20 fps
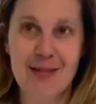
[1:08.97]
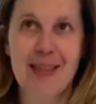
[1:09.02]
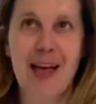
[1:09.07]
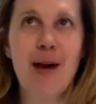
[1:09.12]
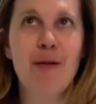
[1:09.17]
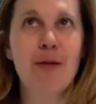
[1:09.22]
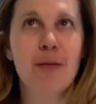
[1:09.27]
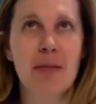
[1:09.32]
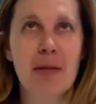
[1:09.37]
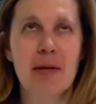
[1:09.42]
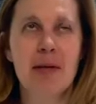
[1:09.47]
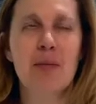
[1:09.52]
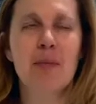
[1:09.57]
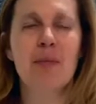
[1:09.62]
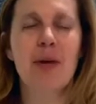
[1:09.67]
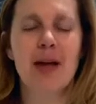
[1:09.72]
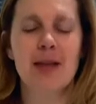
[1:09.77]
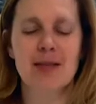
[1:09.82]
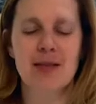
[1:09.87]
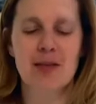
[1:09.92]
That would be the
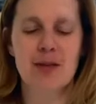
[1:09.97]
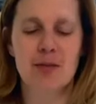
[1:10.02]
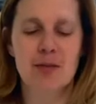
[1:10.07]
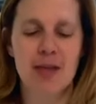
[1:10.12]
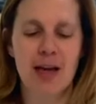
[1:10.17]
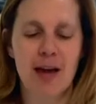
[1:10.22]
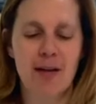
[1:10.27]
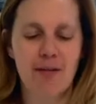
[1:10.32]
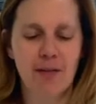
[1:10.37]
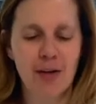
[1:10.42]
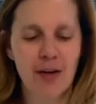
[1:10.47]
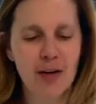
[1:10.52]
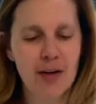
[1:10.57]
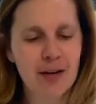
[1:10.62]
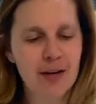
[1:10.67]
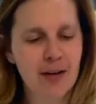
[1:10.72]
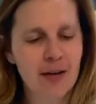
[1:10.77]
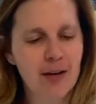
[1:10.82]
best news ever."